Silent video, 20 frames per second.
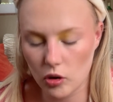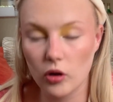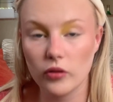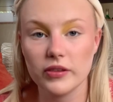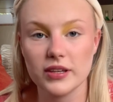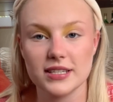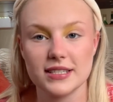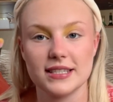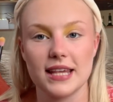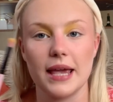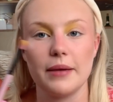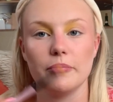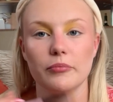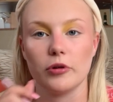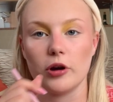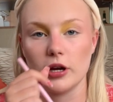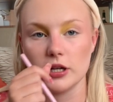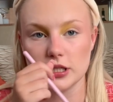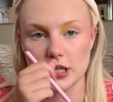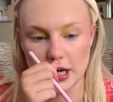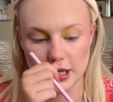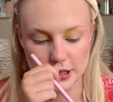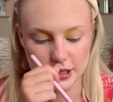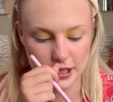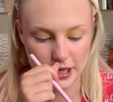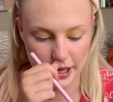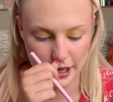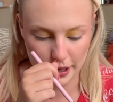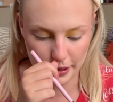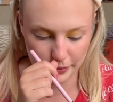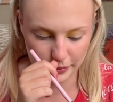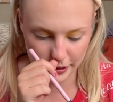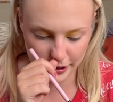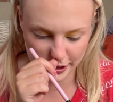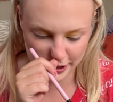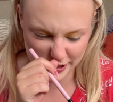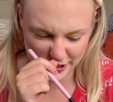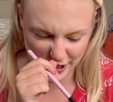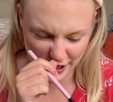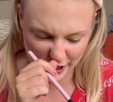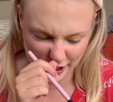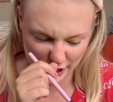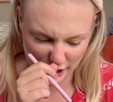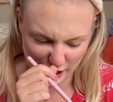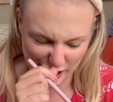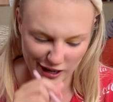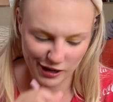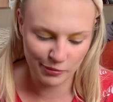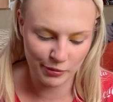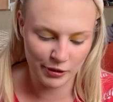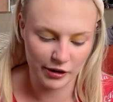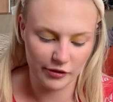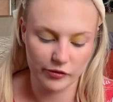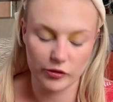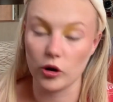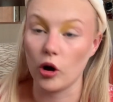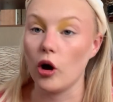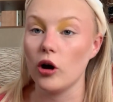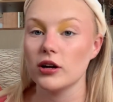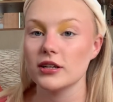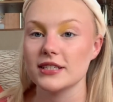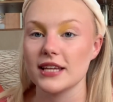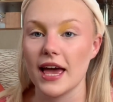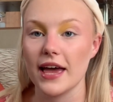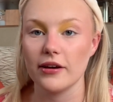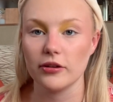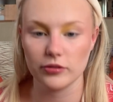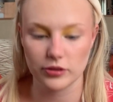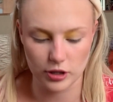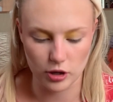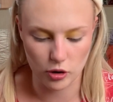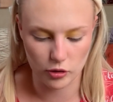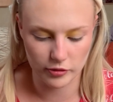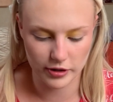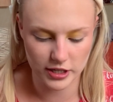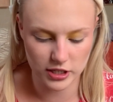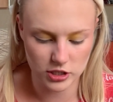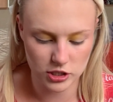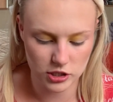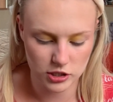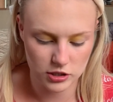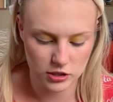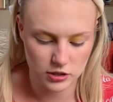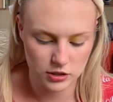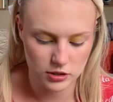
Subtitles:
on this same brush actually, I'm going to take a little bit of Cocktail, the orange.